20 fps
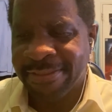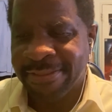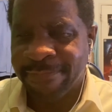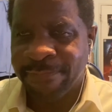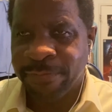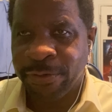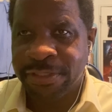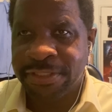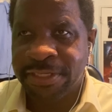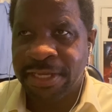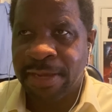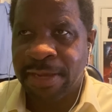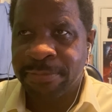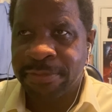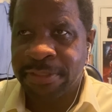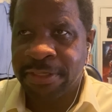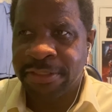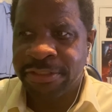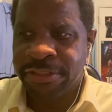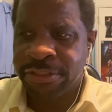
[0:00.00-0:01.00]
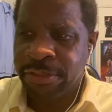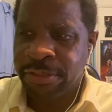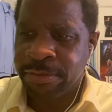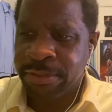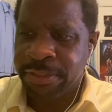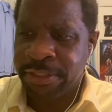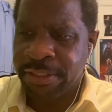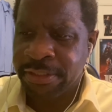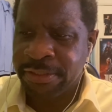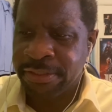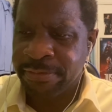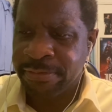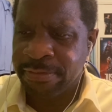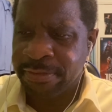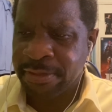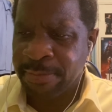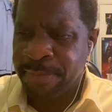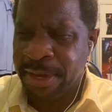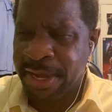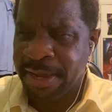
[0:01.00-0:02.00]
first thing I was going to show you
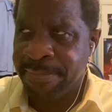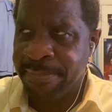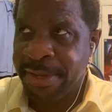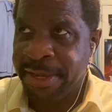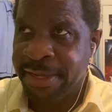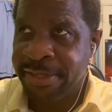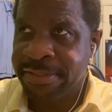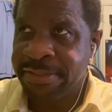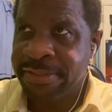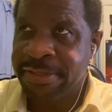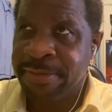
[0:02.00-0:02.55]
the Batman